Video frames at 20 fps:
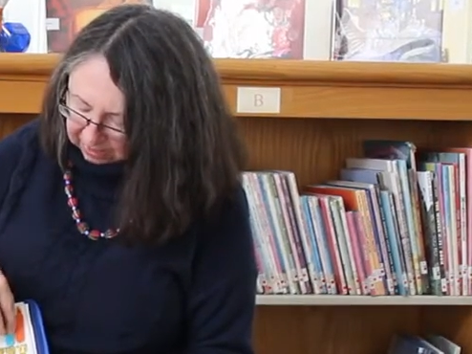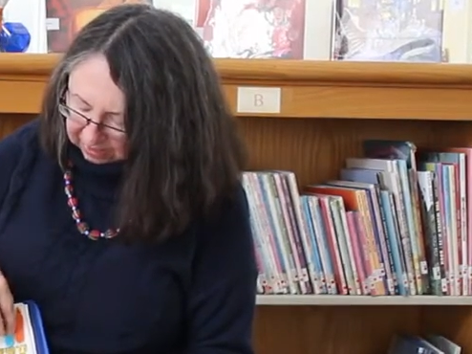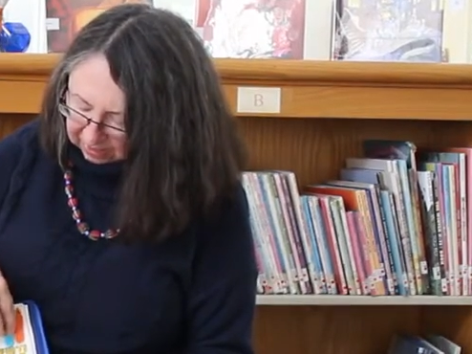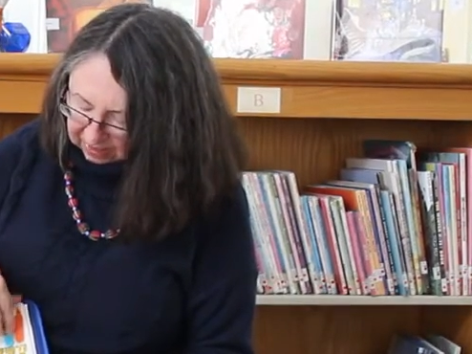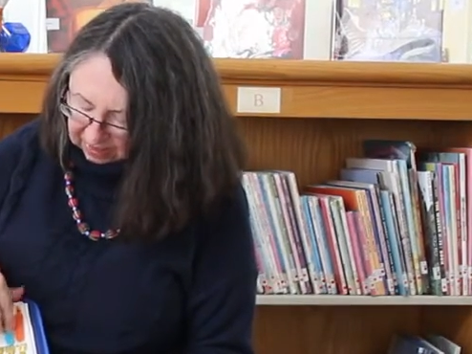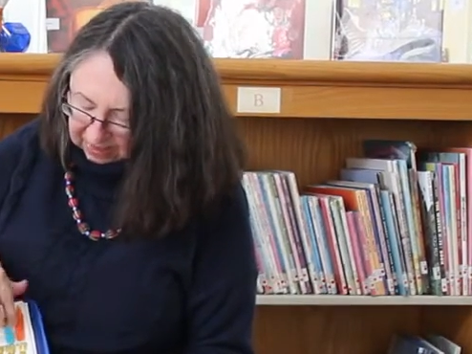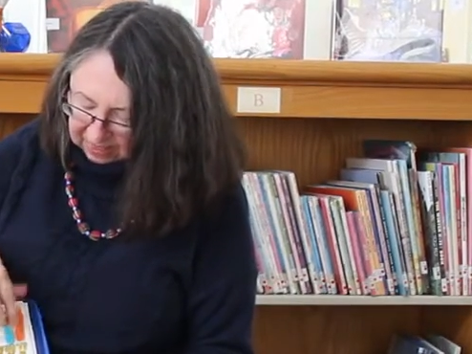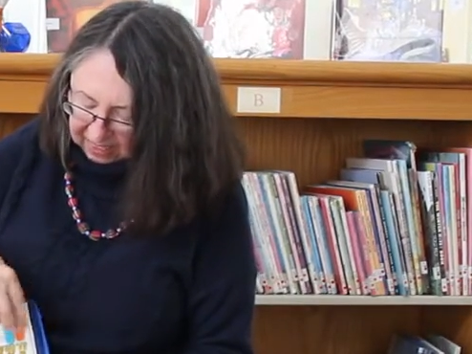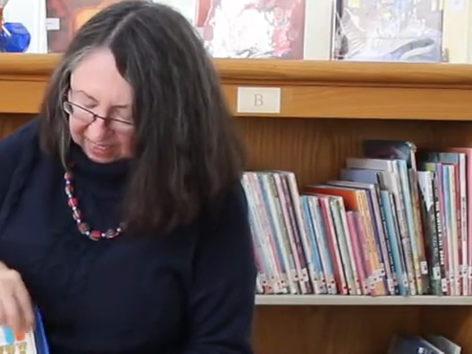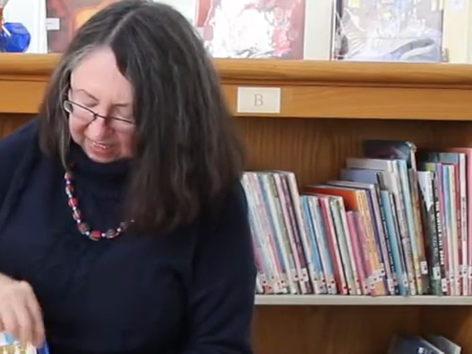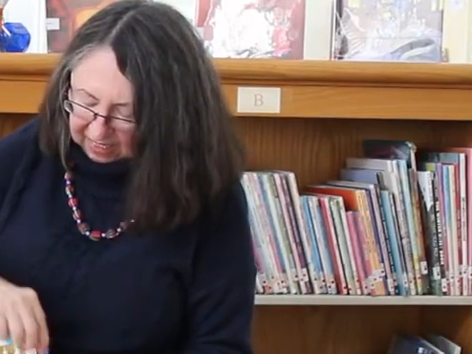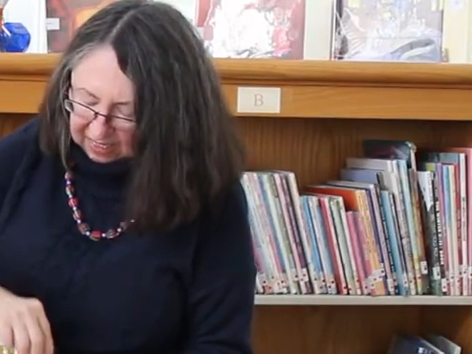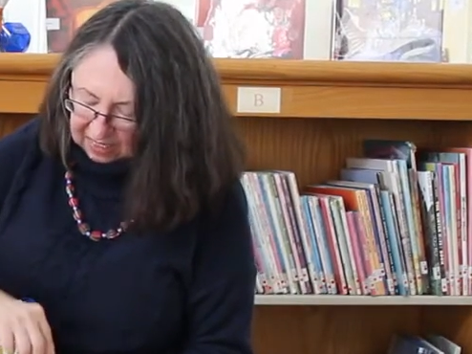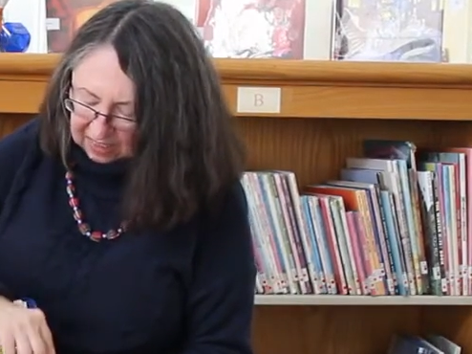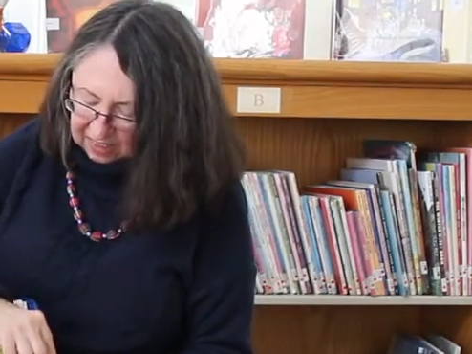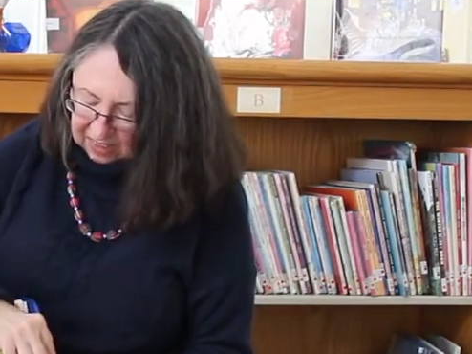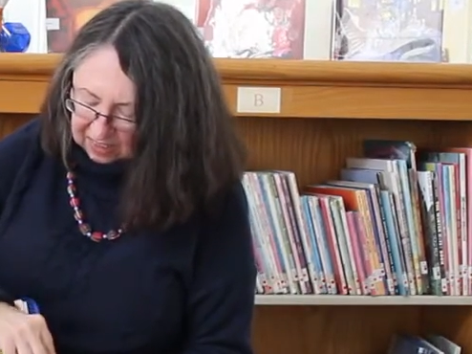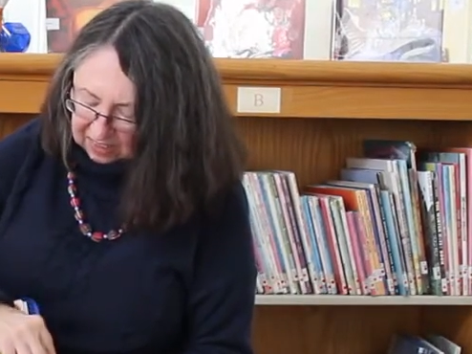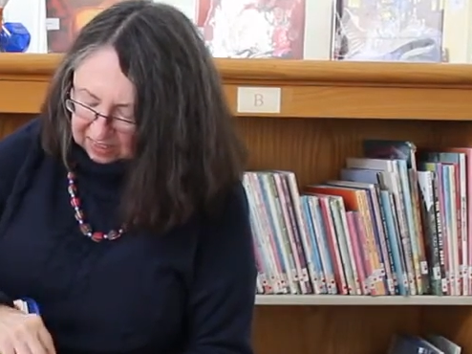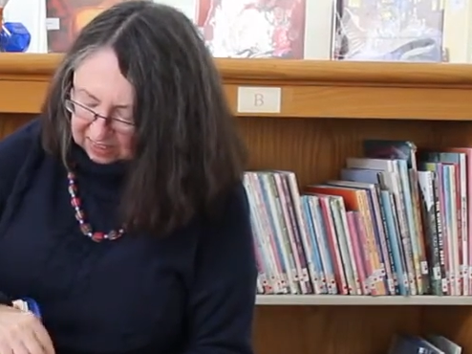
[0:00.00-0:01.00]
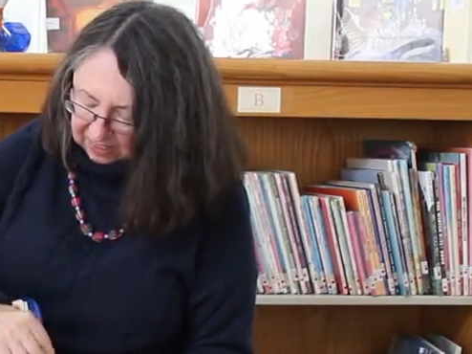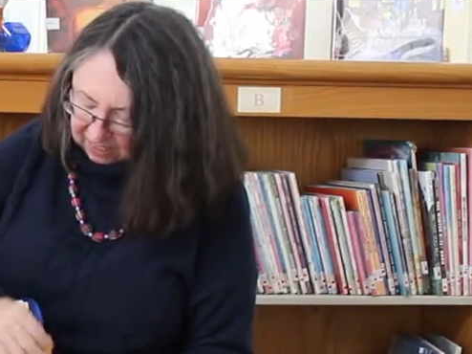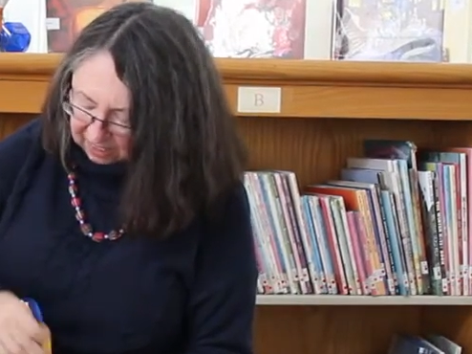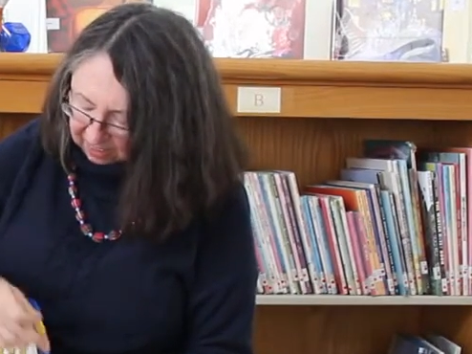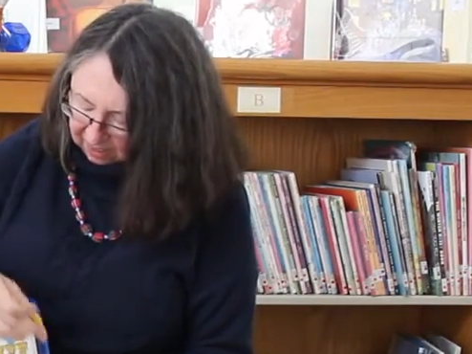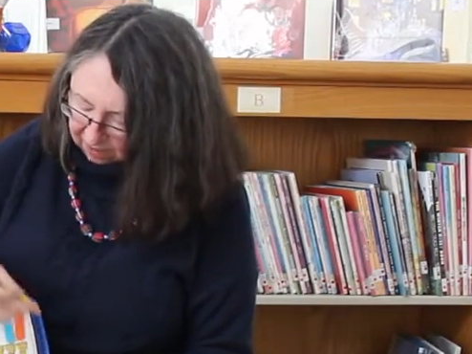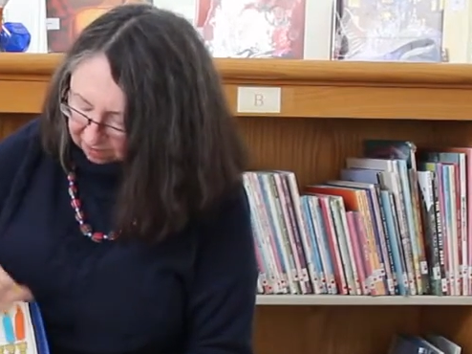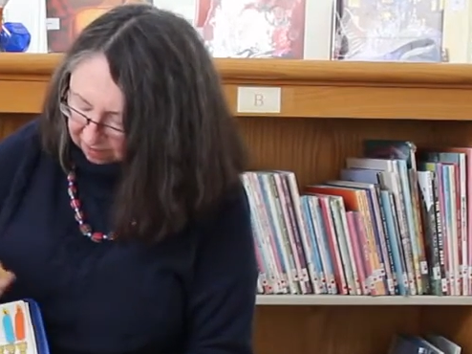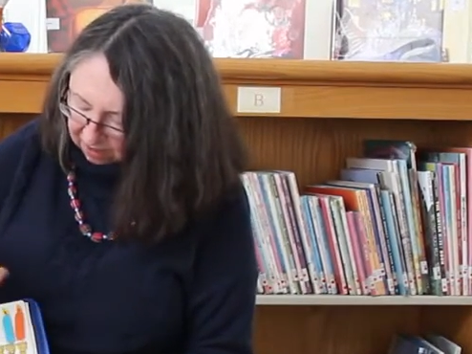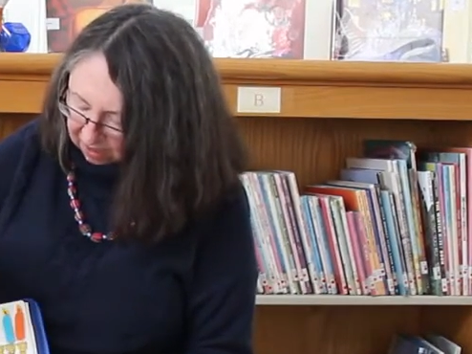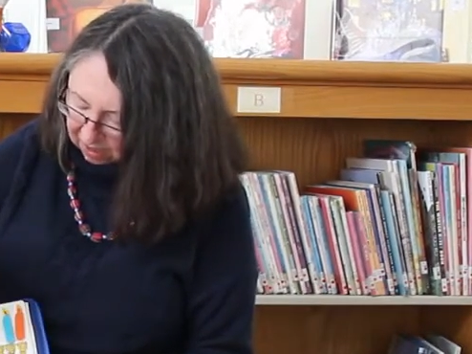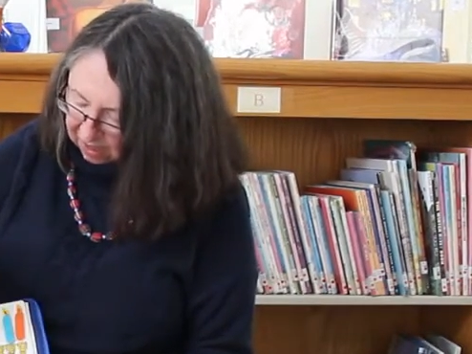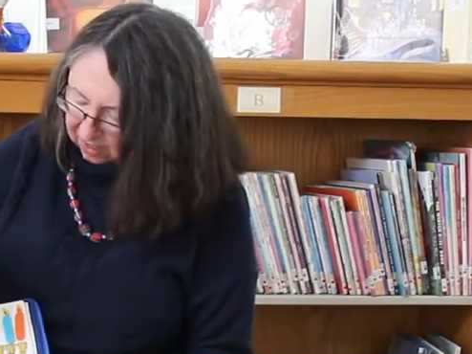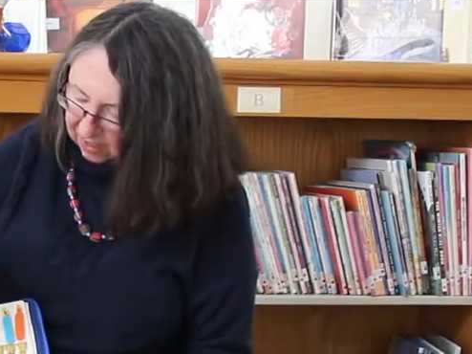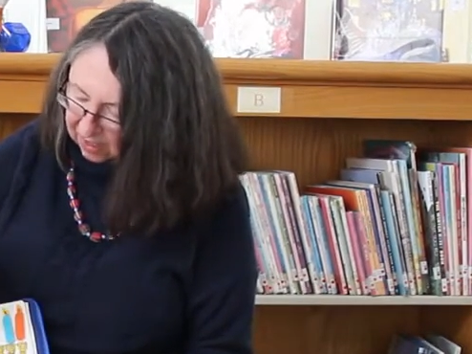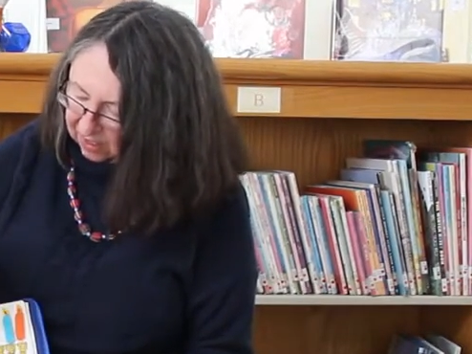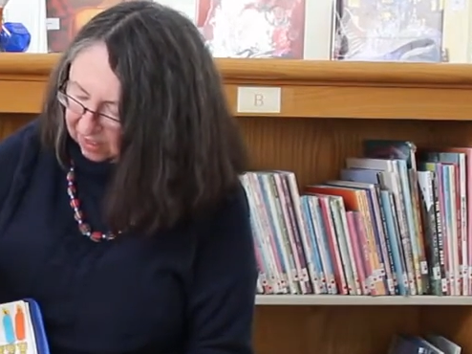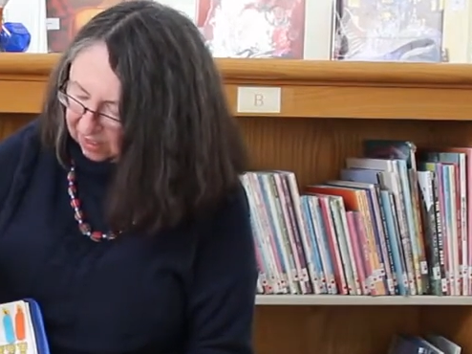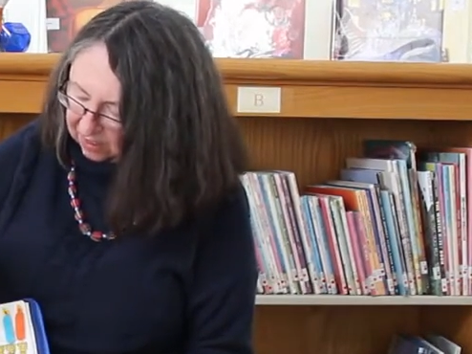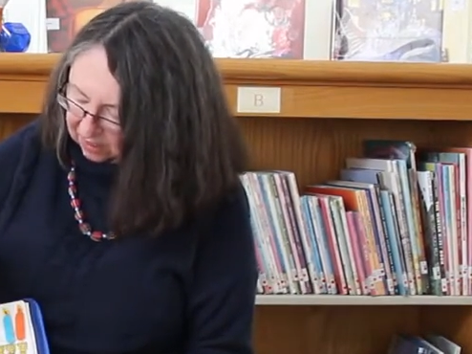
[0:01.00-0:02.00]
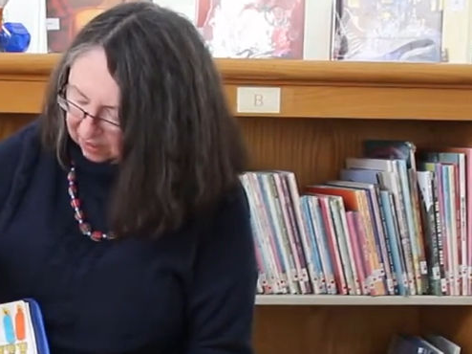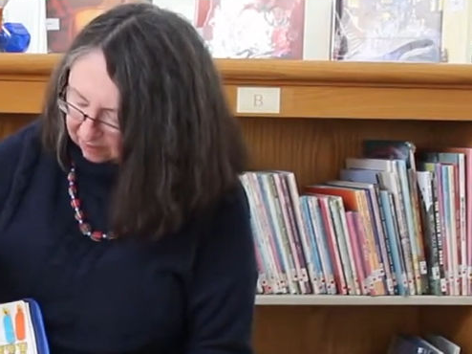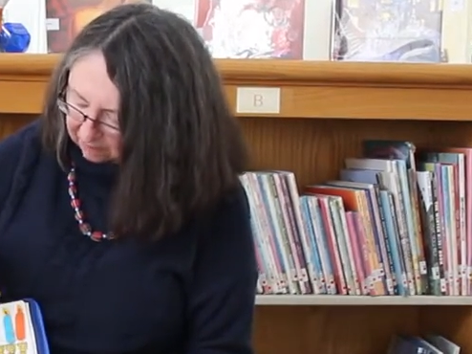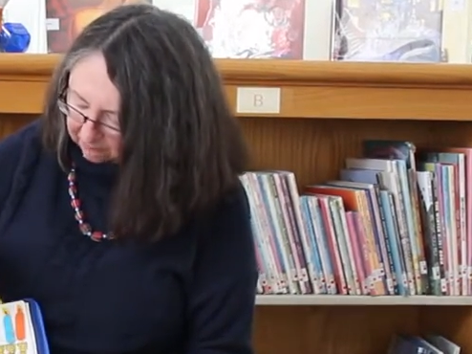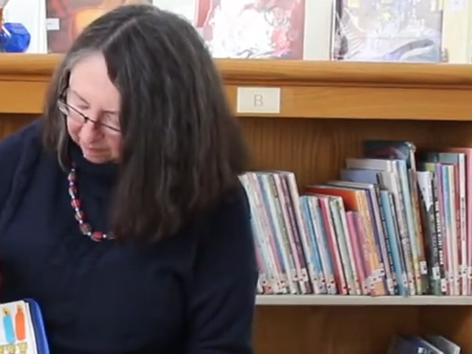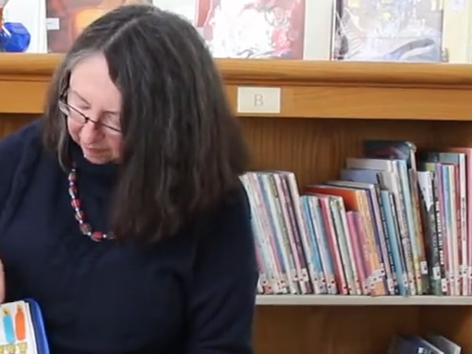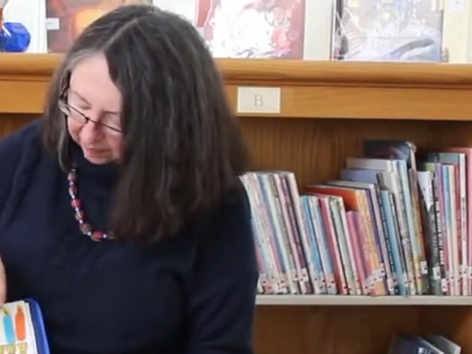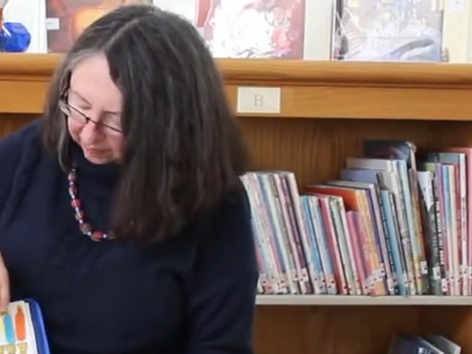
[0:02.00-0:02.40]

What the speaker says: 2nd day of Hanukkah,